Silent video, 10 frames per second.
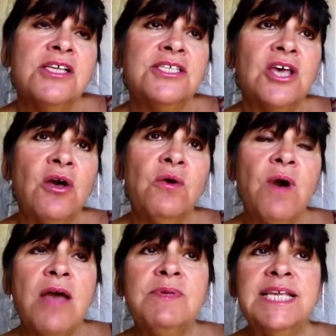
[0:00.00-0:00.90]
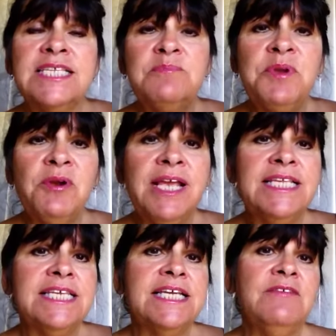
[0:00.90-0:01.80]
So I was
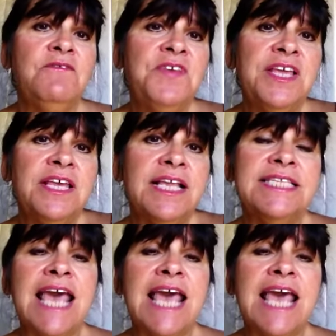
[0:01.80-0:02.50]
experiencing feelings,